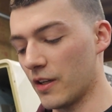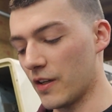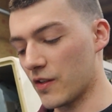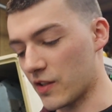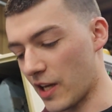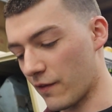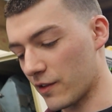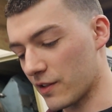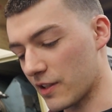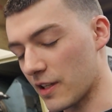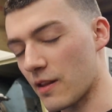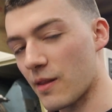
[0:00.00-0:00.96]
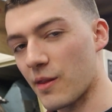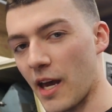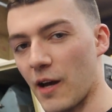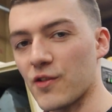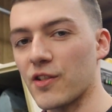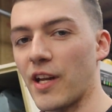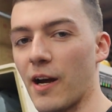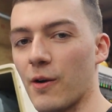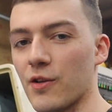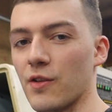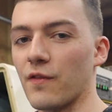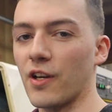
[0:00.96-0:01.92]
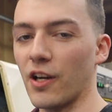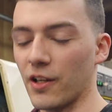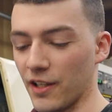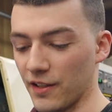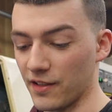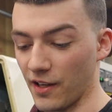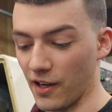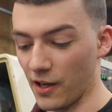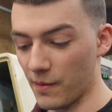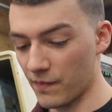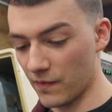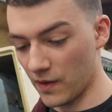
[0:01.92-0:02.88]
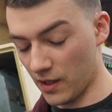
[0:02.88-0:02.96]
17,000 hours of cutting time.